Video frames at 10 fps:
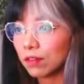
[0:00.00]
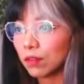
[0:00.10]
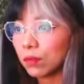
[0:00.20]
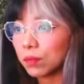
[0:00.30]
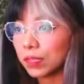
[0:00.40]

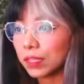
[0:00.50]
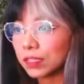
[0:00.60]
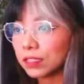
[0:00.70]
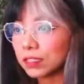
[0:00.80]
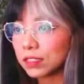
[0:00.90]

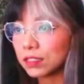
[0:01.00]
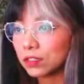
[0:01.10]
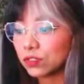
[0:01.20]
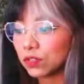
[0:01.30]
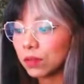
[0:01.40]
Vulpix,
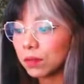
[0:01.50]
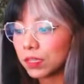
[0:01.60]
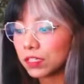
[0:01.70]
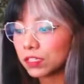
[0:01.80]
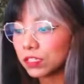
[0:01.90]

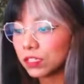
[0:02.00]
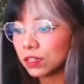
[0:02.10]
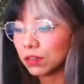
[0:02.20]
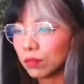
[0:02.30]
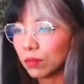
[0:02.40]
Trubbish,
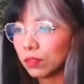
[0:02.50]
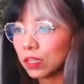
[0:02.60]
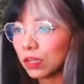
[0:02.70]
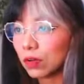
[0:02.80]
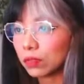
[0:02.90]

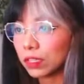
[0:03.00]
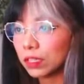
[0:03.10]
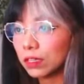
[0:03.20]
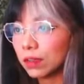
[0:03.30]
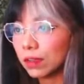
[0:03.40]
Roly-Coly,